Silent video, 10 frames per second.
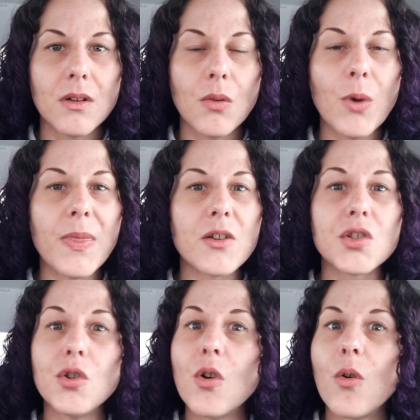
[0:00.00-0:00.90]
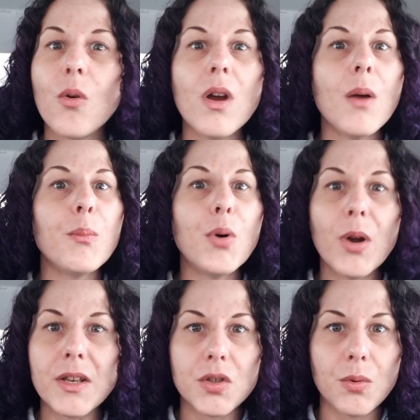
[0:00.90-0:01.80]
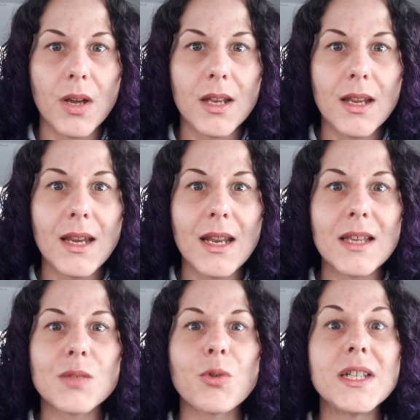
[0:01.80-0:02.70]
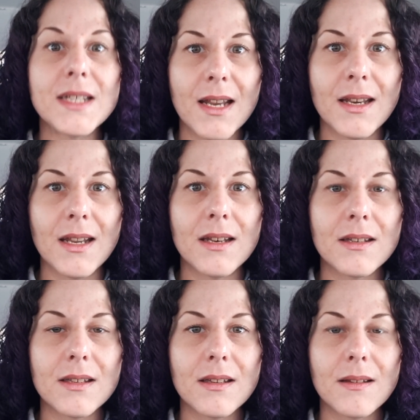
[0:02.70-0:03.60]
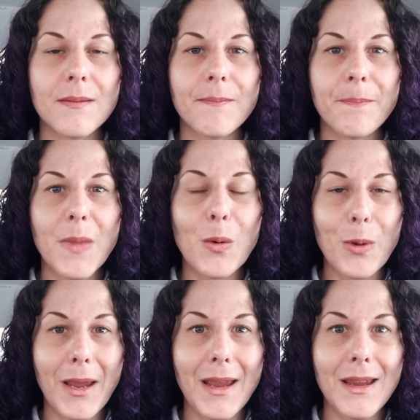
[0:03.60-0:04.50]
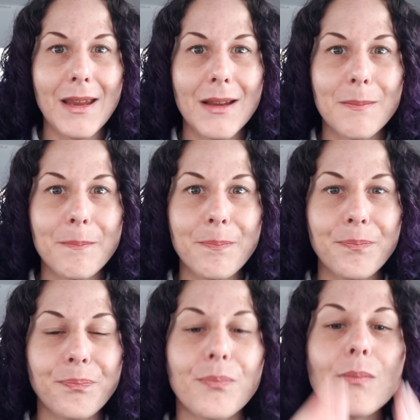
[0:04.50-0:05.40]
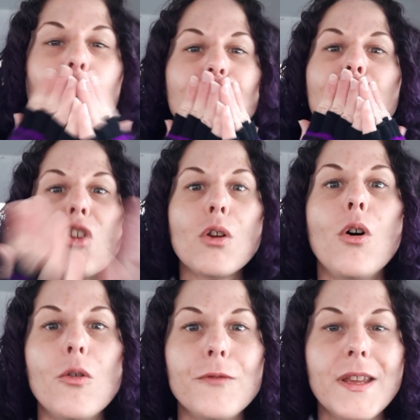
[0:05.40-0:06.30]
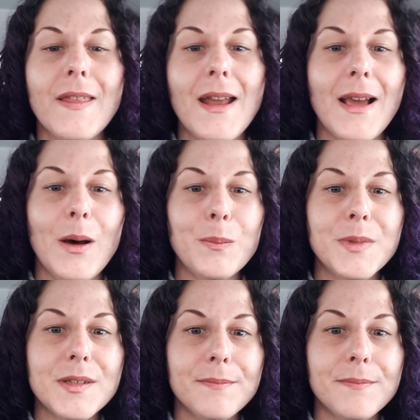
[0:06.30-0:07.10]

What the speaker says: when there's no point to it. It is redundant. Okay? Hopefully that helps.